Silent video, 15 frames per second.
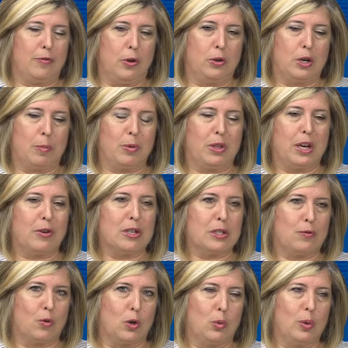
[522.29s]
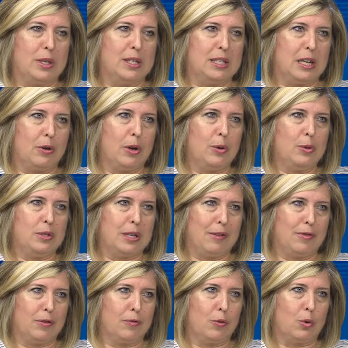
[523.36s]
The phone number there is
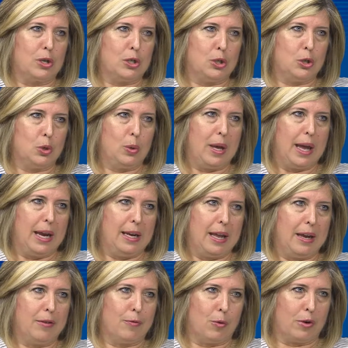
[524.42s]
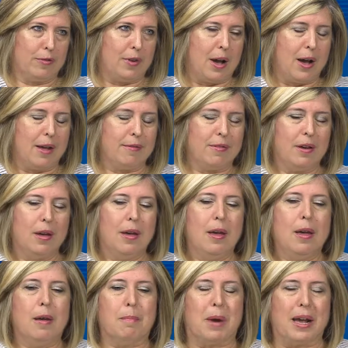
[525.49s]
410-742-8845.
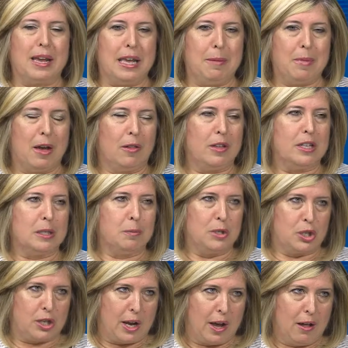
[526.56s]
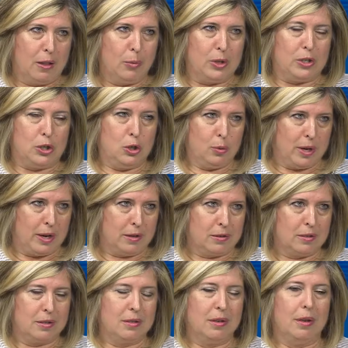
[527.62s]
My email is Michelle with 2
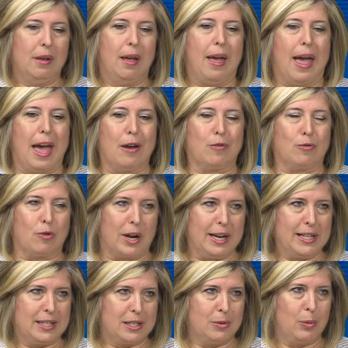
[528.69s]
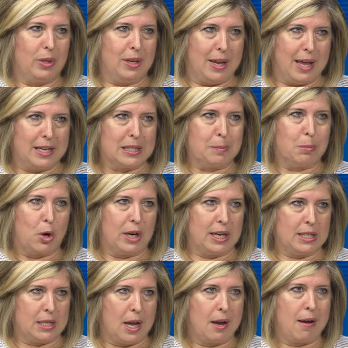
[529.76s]
L's at Wrights with an S
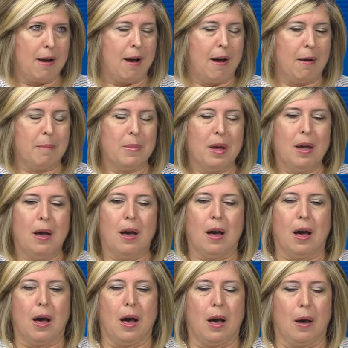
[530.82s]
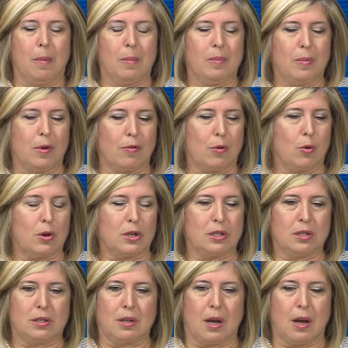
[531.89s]
market.com. Of
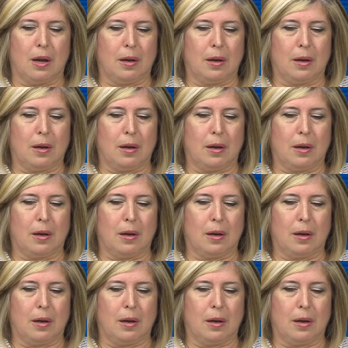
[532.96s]
course,